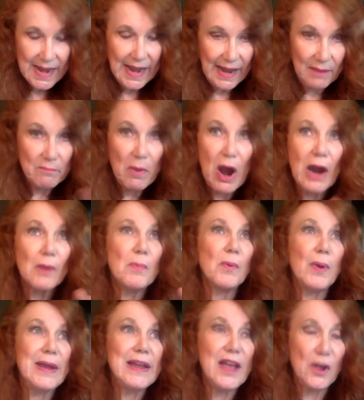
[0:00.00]
and
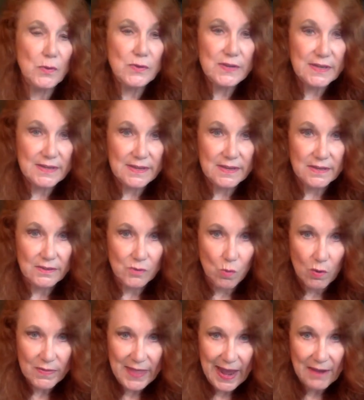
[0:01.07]
Barbary Coast is
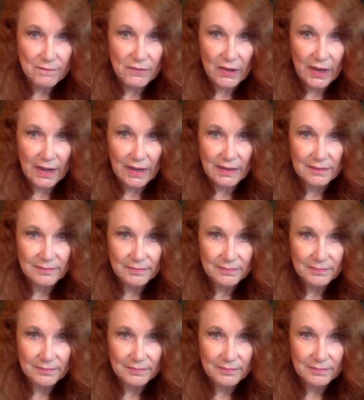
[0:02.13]
North Africa.